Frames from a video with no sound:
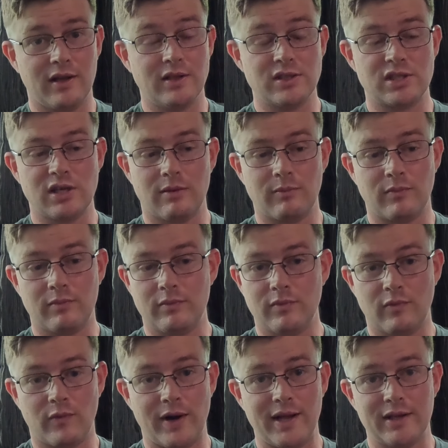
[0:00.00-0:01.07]
And some
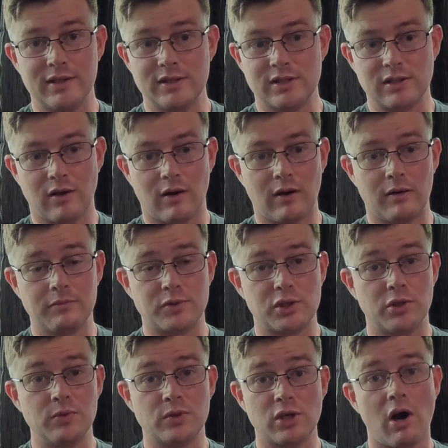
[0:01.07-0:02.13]
rigs are
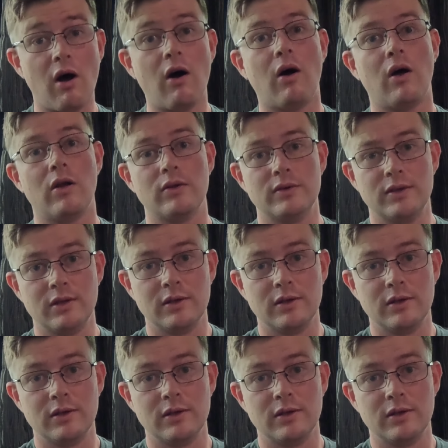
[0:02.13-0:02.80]
too tall